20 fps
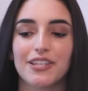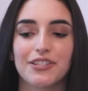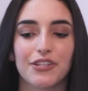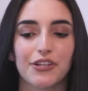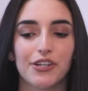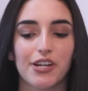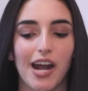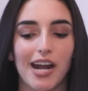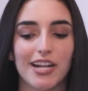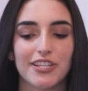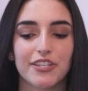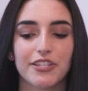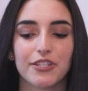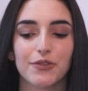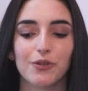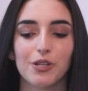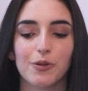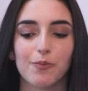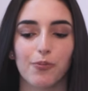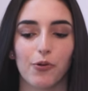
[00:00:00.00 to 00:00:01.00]
So I just
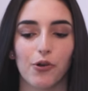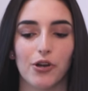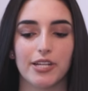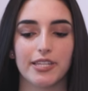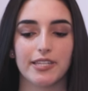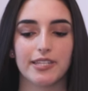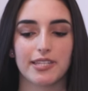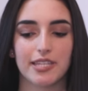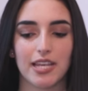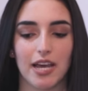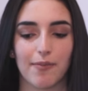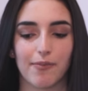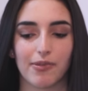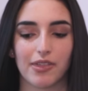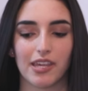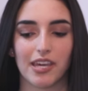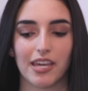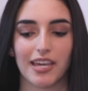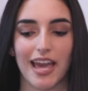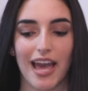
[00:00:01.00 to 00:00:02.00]
want to point
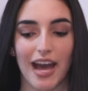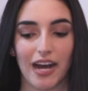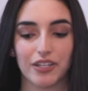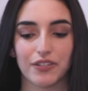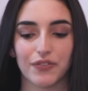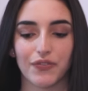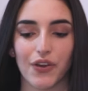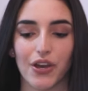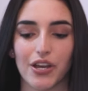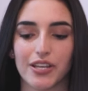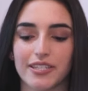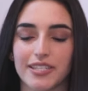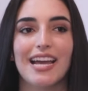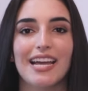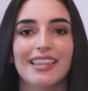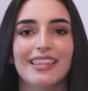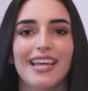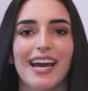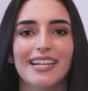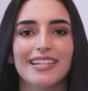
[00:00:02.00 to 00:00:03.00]
something out first
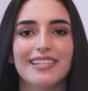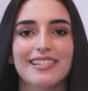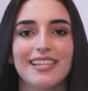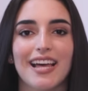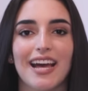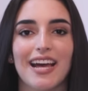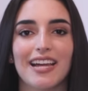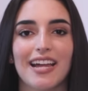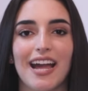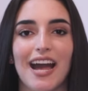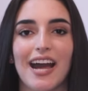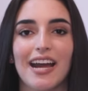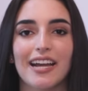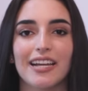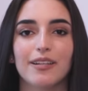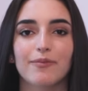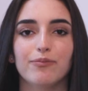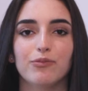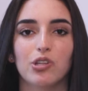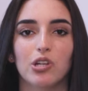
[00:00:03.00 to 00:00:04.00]
and that is that
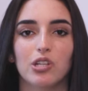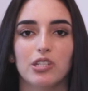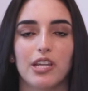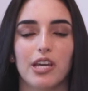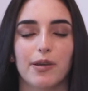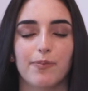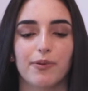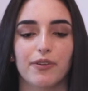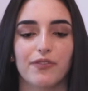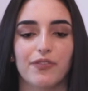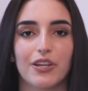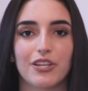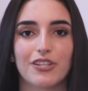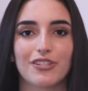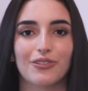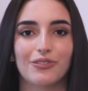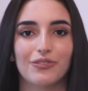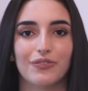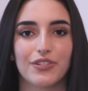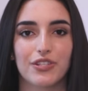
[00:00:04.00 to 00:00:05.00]
I am not a
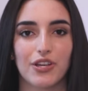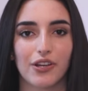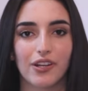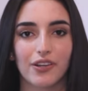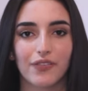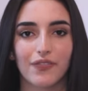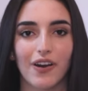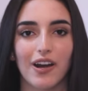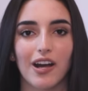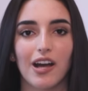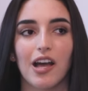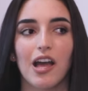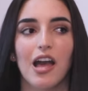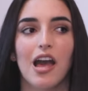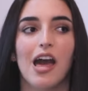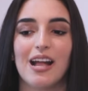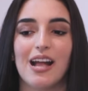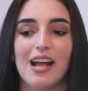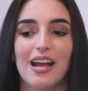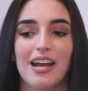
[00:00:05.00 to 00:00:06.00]
professional photographer
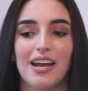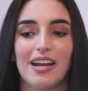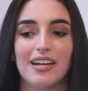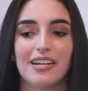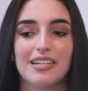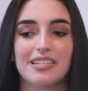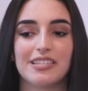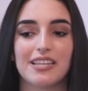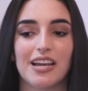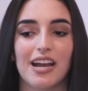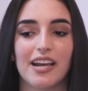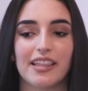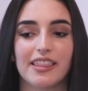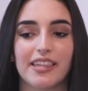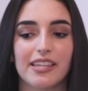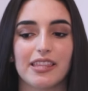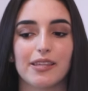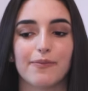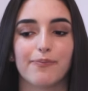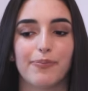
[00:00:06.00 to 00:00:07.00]
and I
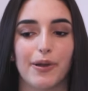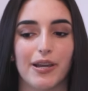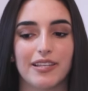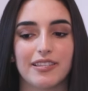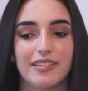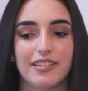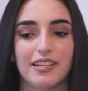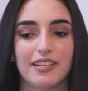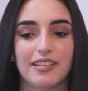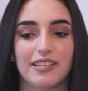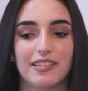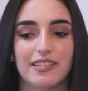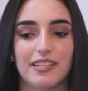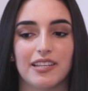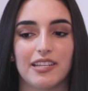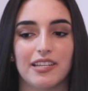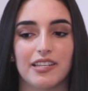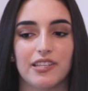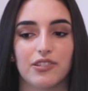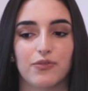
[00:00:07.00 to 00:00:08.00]
think the basics
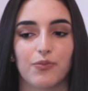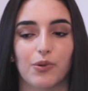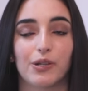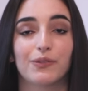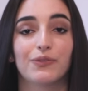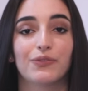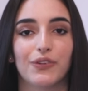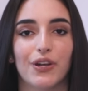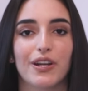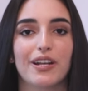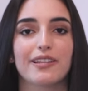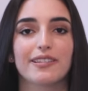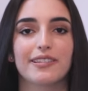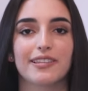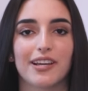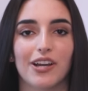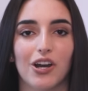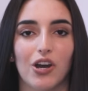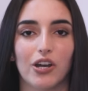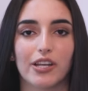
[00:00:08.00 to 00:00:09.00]
is what I'm
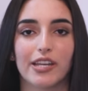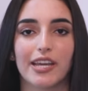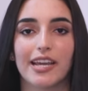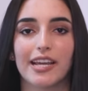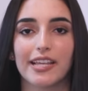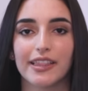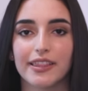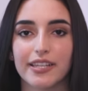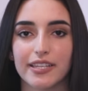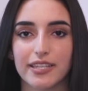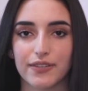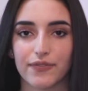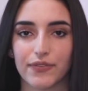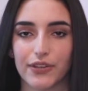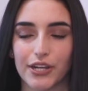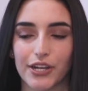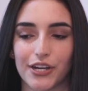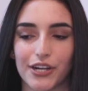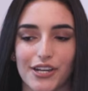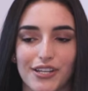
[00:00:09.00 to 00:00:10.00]
focusing on in this
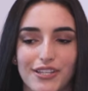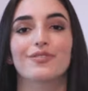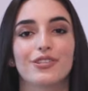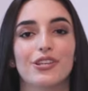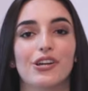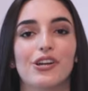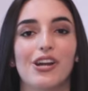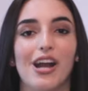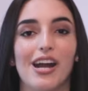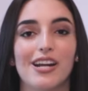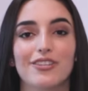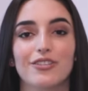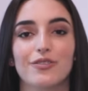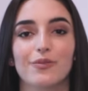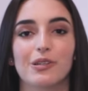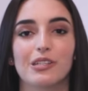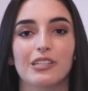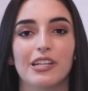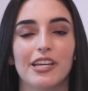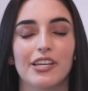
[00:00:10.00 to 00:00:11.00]
video. So I just
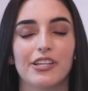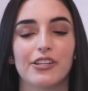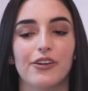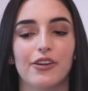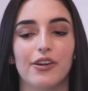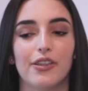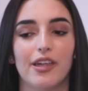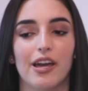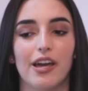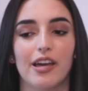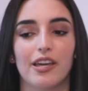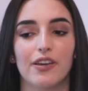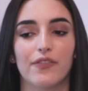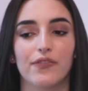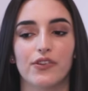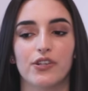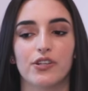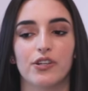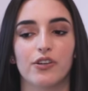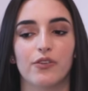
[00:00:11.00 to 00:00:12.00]
want to let you know that
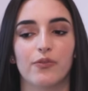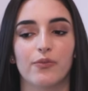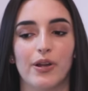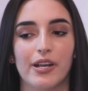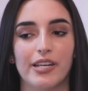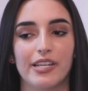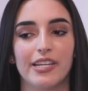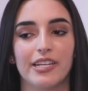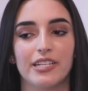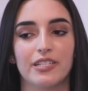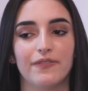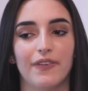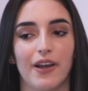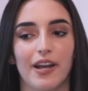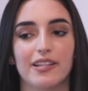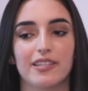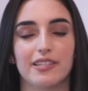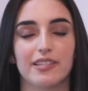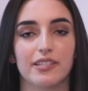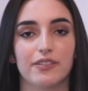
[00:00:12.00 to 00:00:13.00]
if you're already
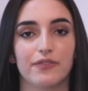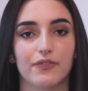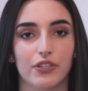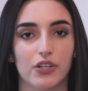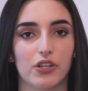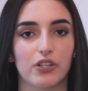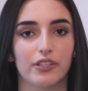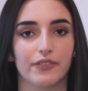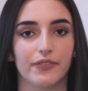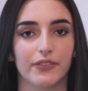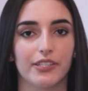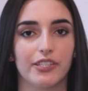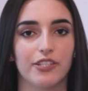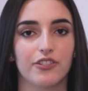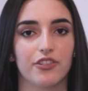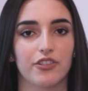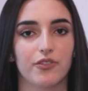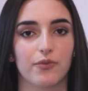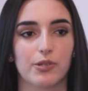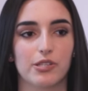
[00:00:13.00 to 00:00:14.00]
advanced in photography and you
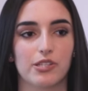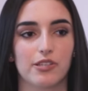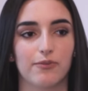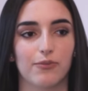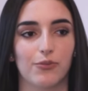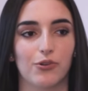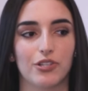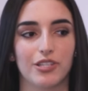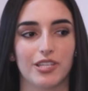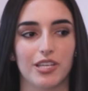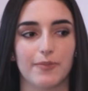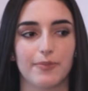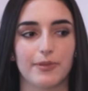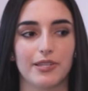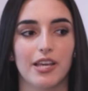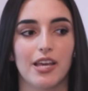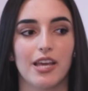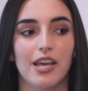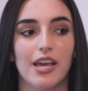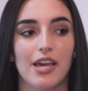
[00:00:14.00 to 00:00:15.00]
just want some more
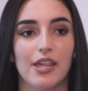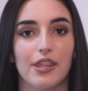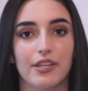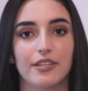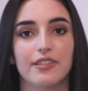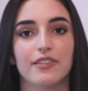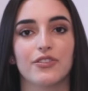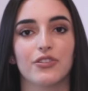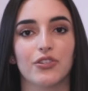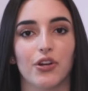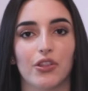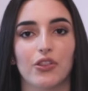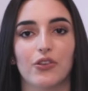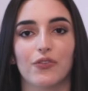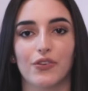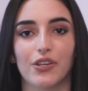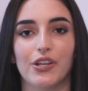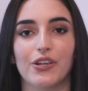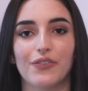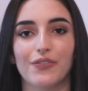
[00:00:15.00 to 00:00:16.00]
tips, this is not the
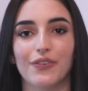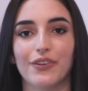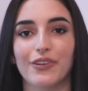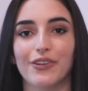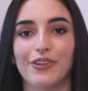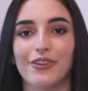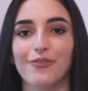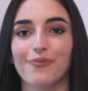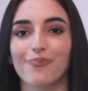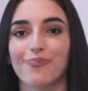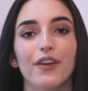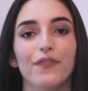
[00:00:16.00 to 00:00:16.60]
video for you.